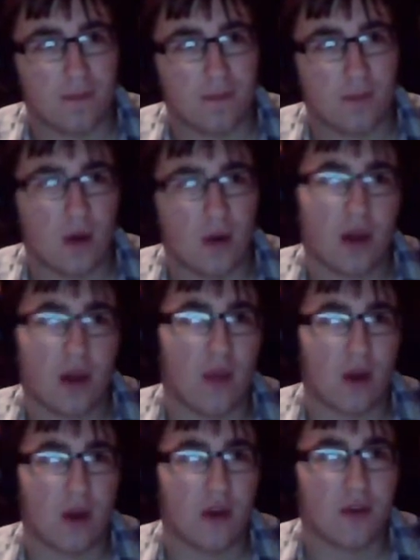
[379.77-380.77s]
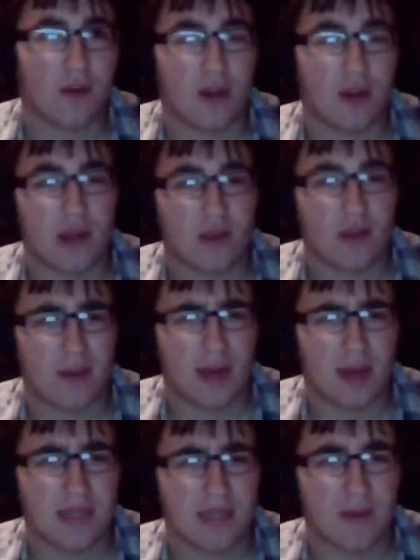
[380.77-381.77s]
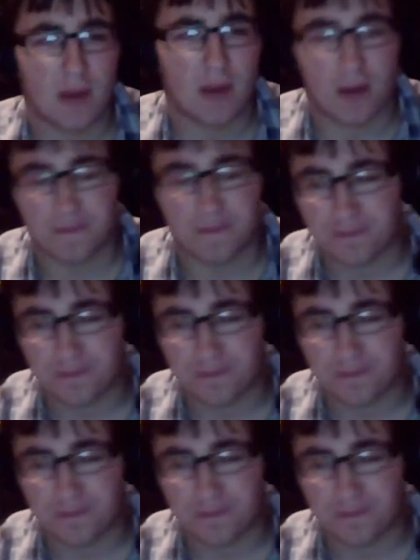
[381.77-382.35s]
Well, okay, 133 minus my mom.